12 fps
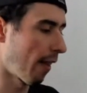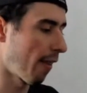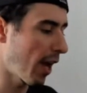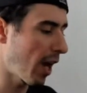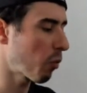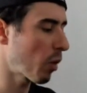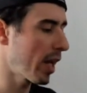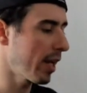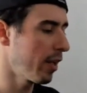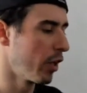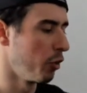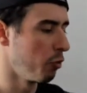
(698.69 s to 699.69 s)
That
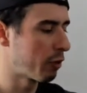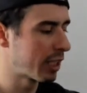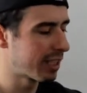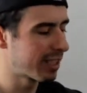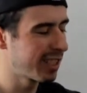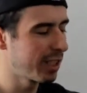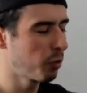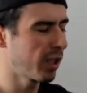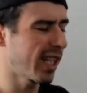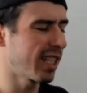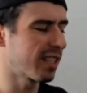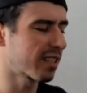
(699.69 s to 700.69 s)
way you can see where
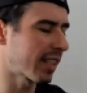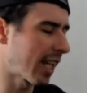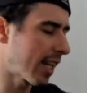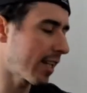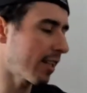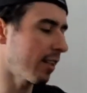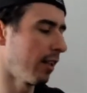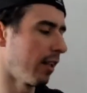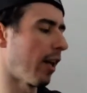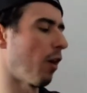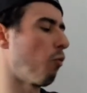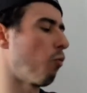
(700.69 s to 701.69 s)
they stand
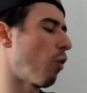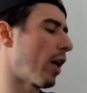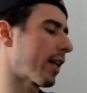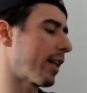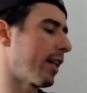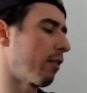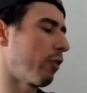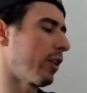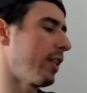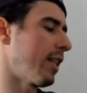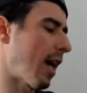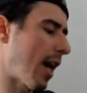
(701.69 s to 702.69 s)
and what can
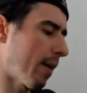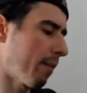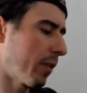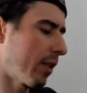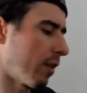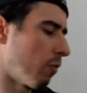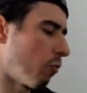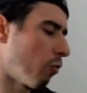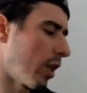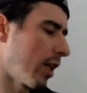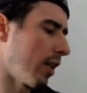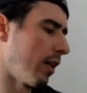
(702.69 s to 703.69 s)
really happen and
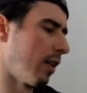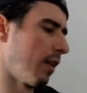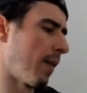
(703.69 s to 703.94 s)
what